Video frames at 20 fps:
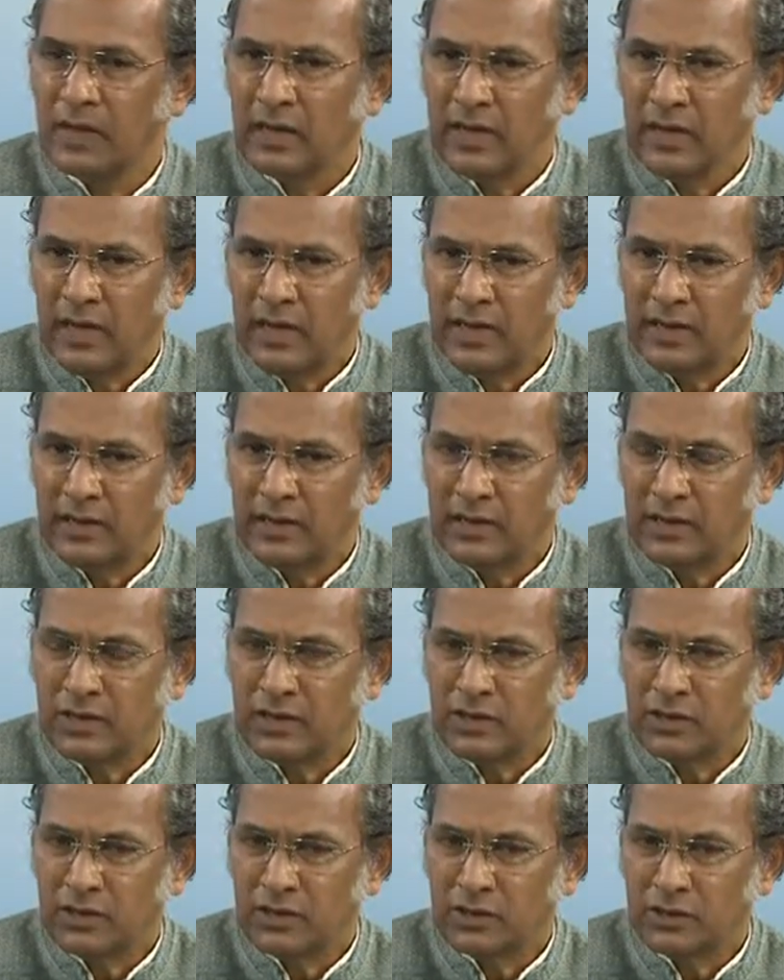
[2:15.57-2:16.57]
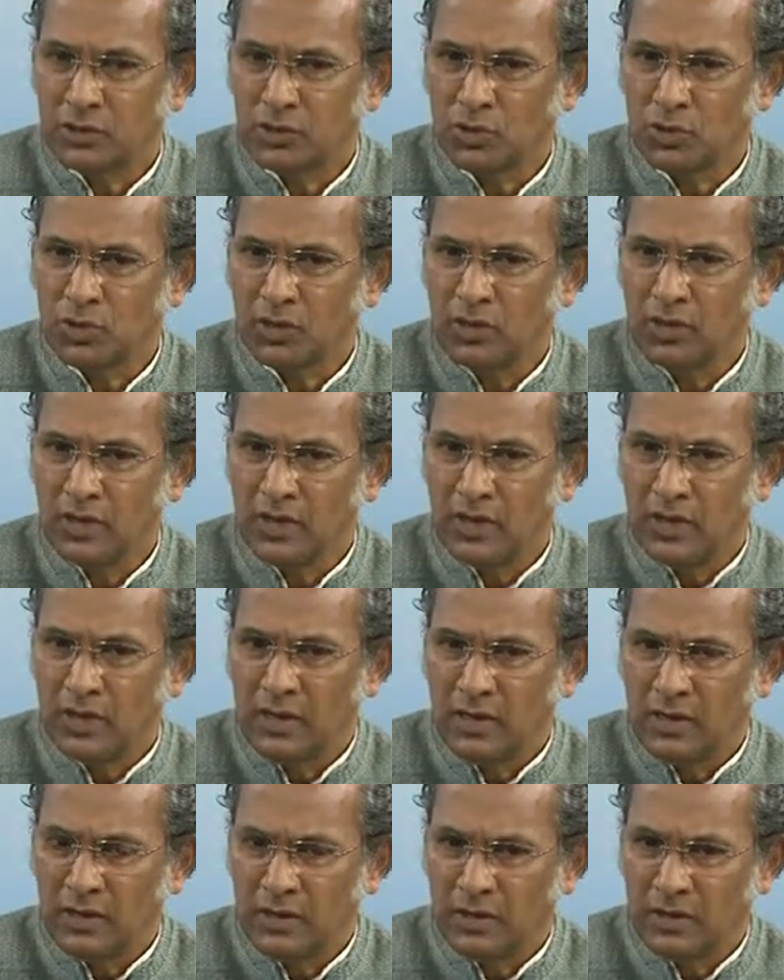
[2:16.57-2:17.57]
And so
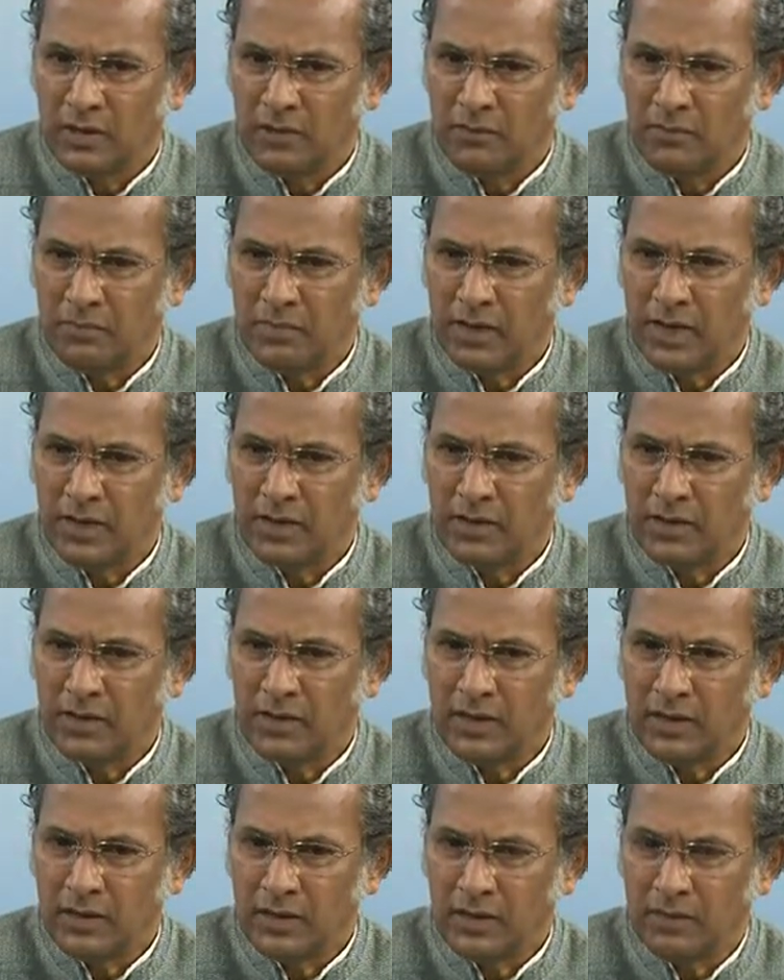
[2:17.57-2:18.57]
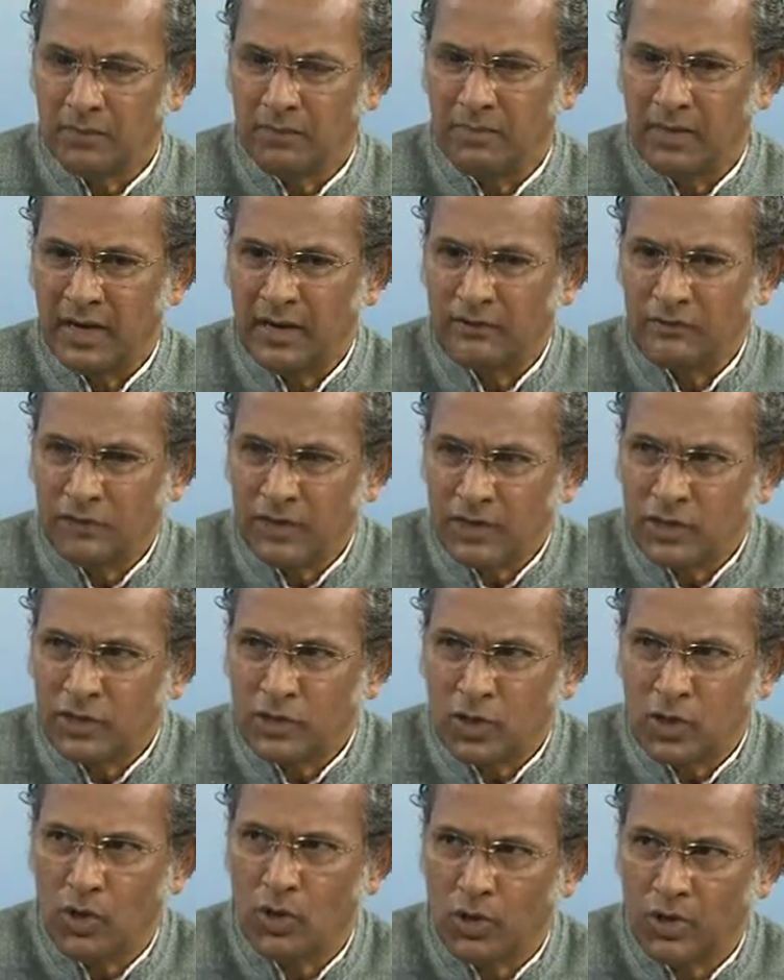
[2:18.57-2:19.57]
I felt
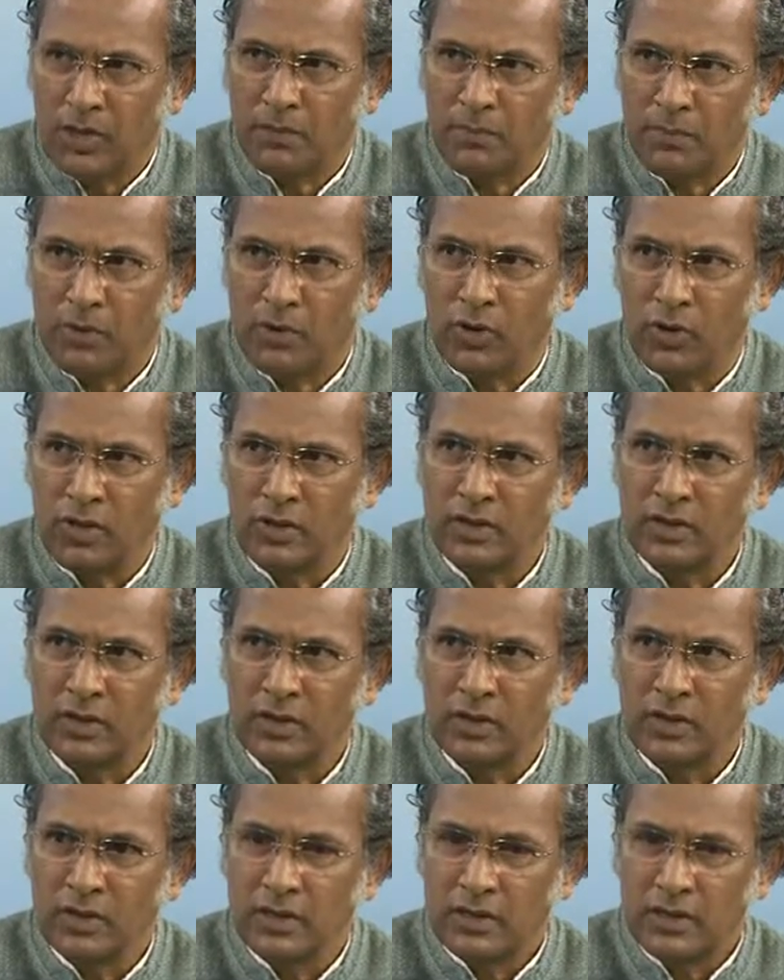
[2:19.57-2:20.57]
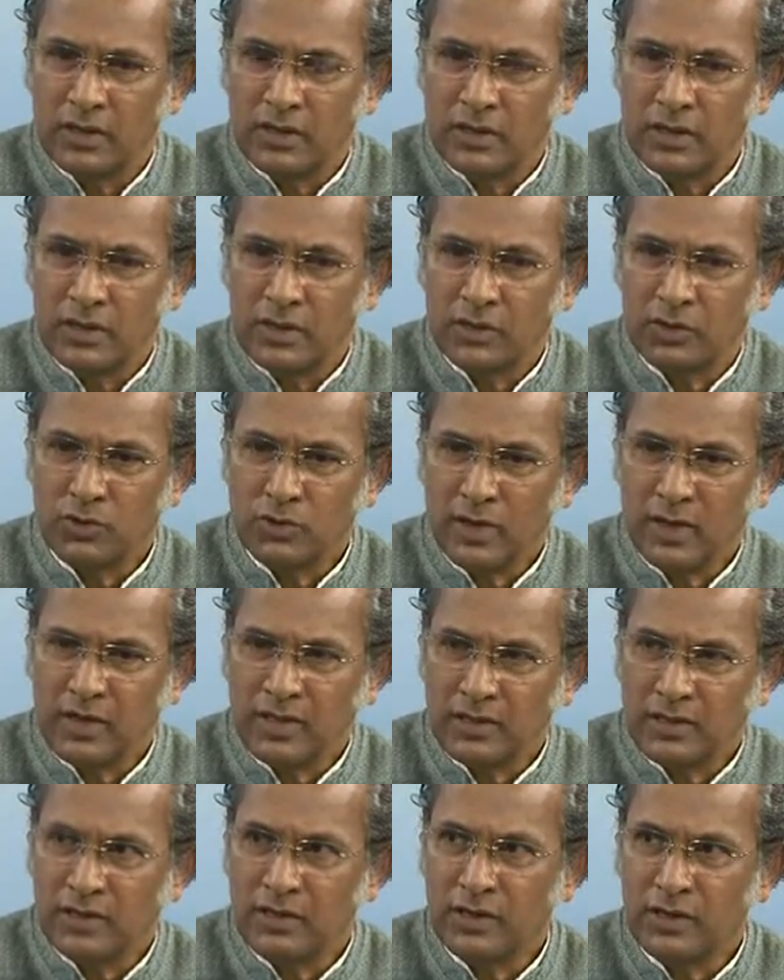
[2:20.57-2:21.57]
called upon to
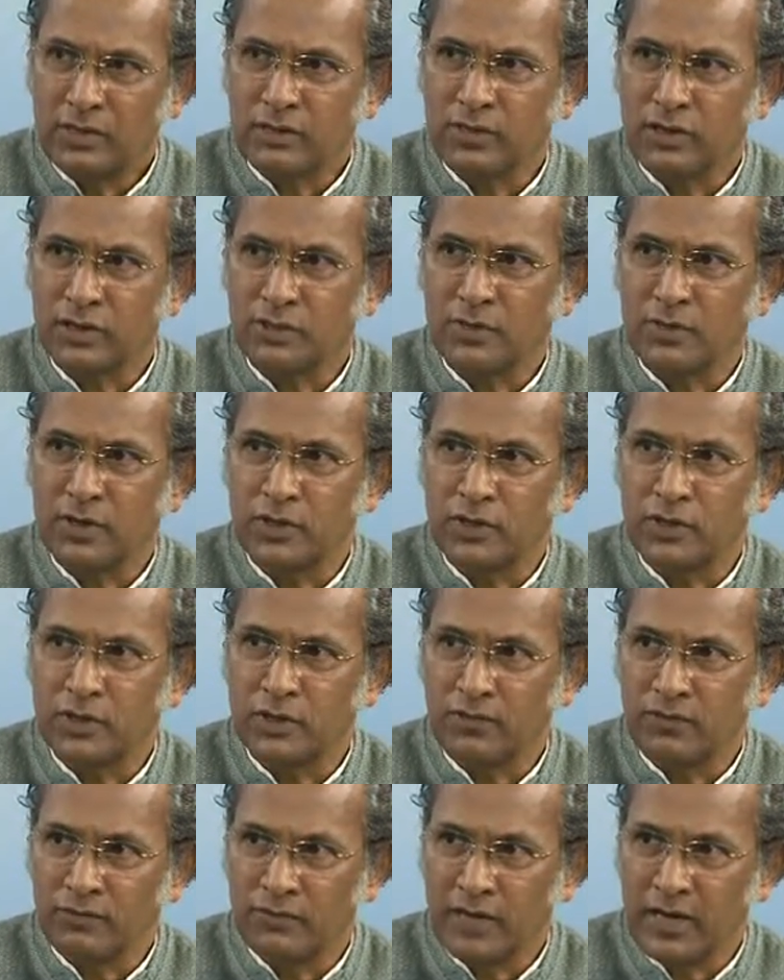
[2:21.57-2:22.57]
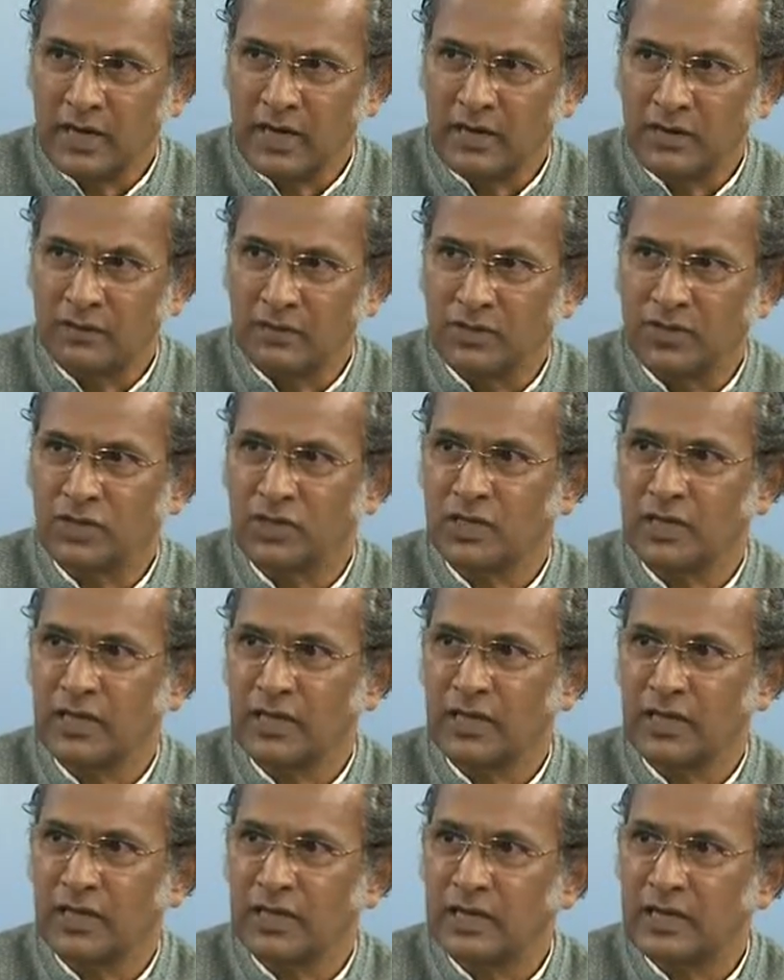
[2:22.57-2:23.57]
enter into the spiritual field, which in
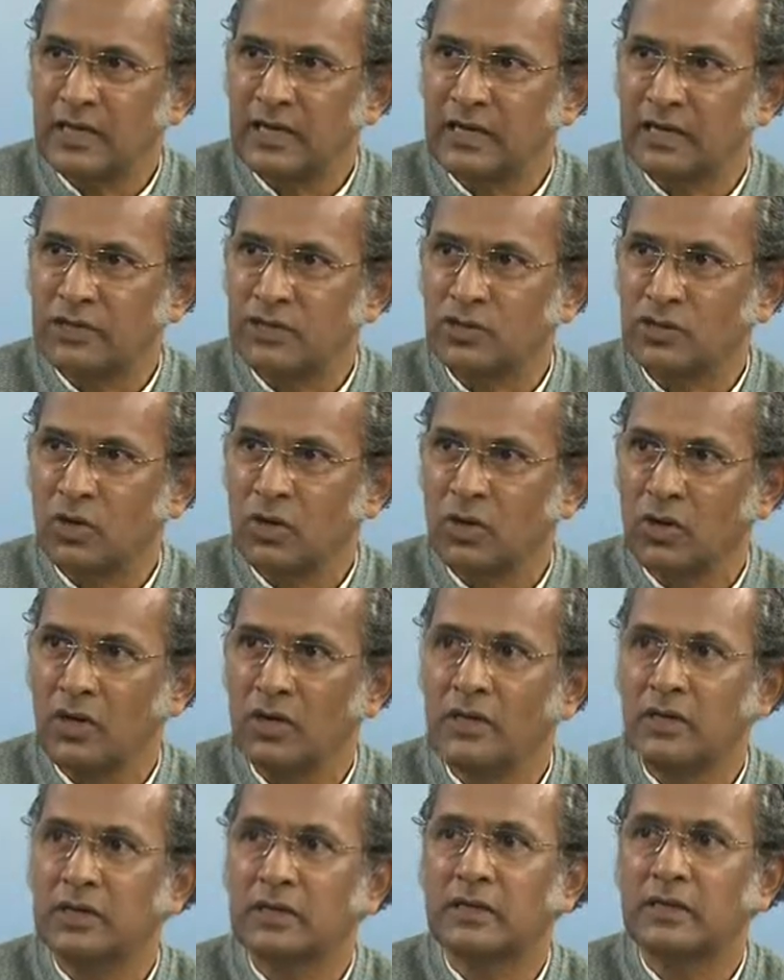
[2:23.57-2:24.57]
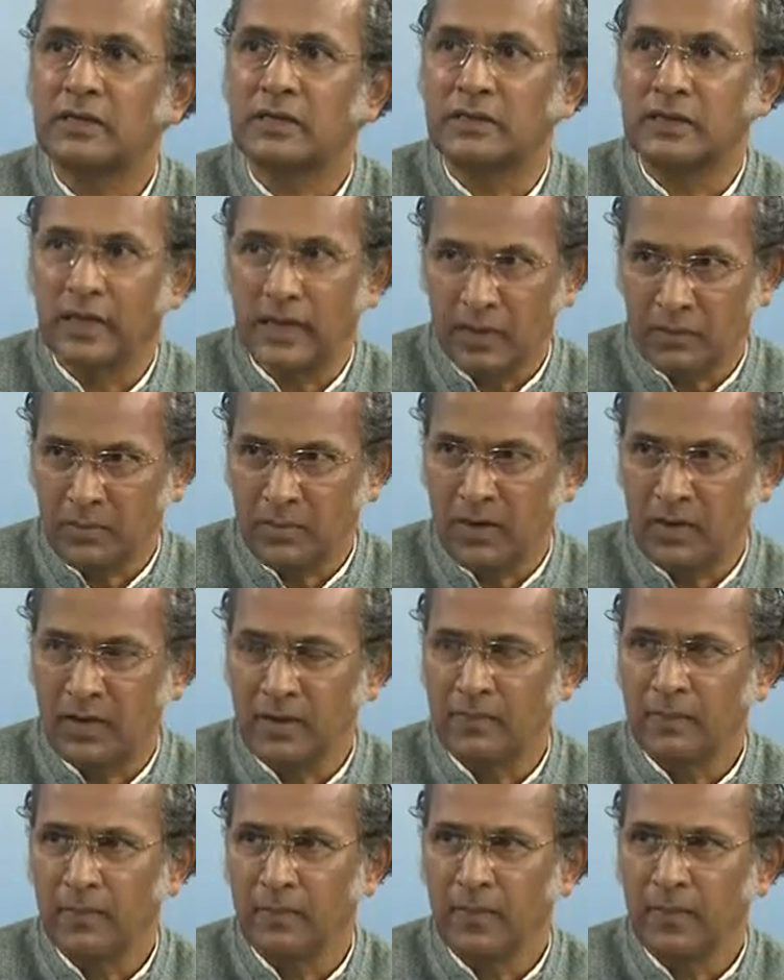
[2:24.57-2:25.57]
India is called
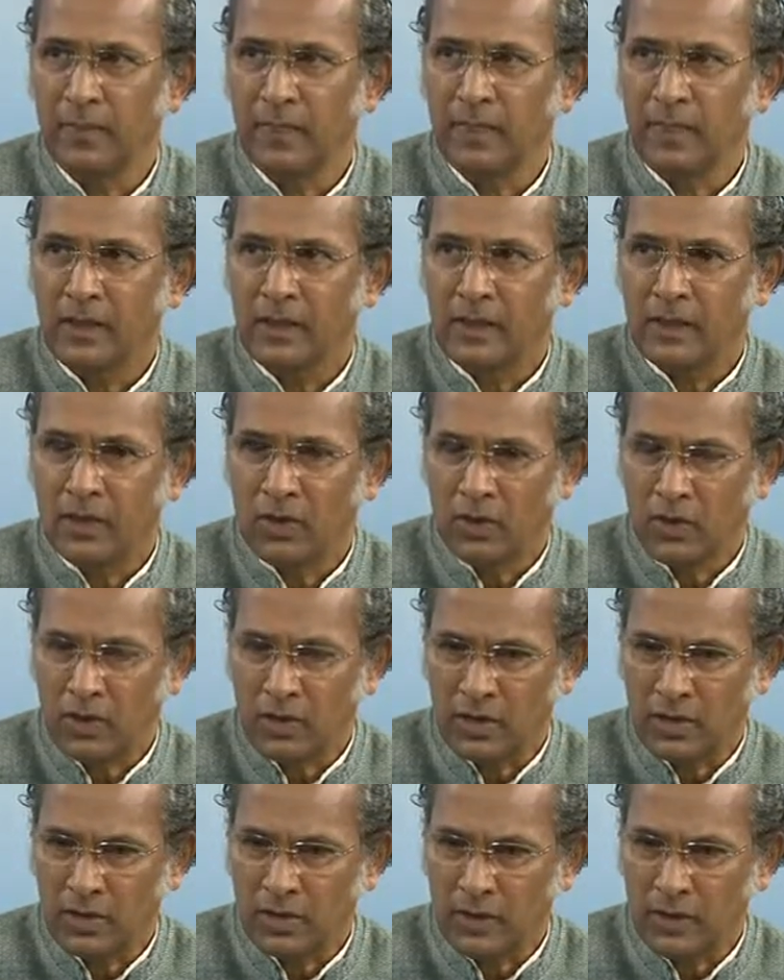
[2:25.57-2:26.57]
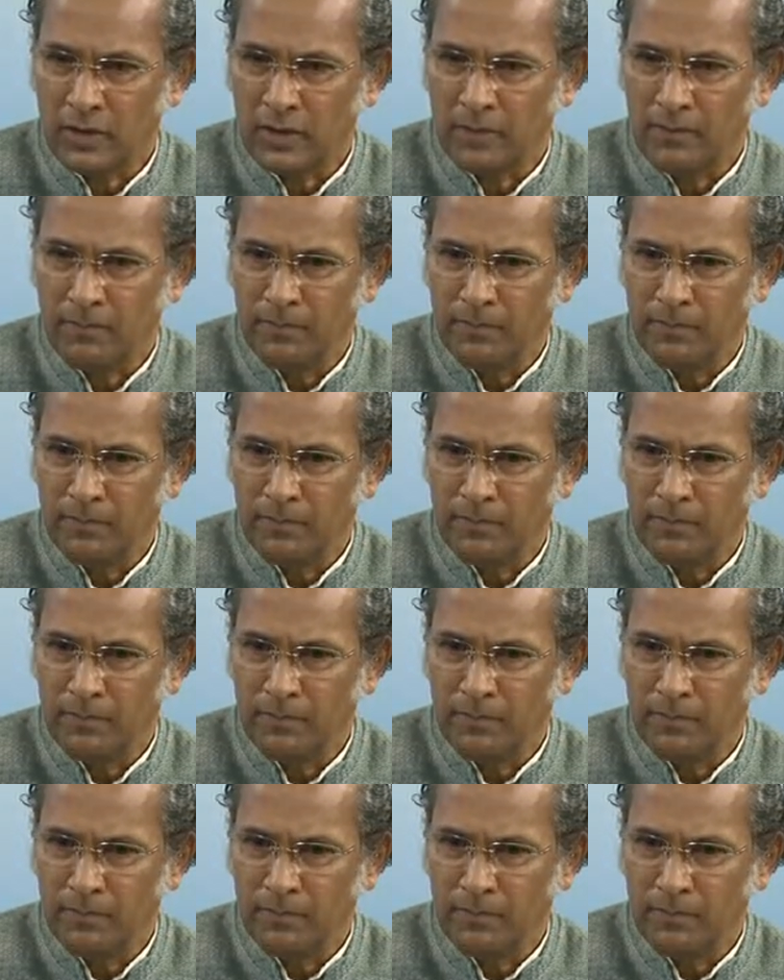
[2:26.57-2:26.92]
dharma, or